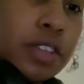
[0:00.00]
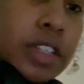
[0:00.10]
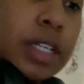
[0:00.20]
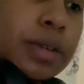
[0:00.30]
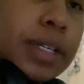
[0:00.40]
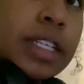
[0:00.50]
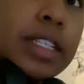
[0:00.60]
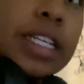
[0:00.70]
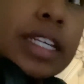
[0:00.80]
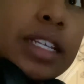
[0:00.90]
really
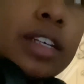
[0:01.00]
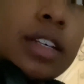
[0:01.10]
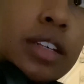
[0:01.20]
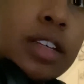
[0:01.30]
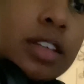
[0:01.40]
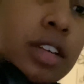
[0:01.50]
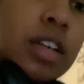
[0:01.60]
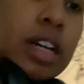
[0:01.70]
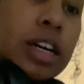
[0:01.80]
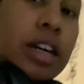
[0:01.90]
quickly
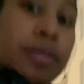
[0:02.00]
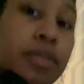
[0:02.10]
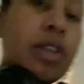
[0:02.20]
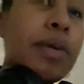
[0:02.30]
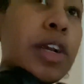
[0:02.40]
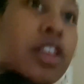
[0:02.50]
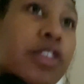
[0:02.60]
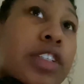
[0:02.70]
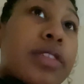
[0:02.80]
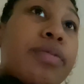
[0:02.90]
from her
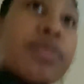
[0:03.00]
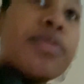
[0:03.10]
room,